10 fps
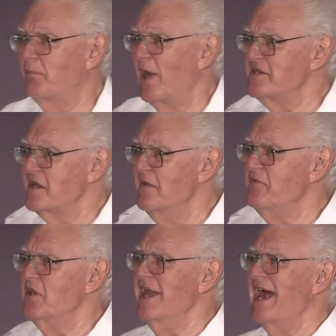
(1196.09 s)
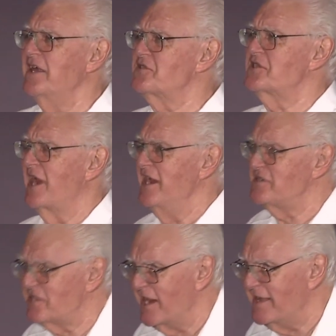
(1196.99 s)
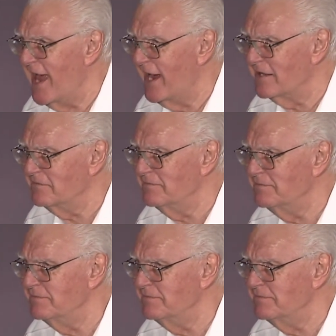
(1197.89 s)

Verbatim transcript: President of the United States said that.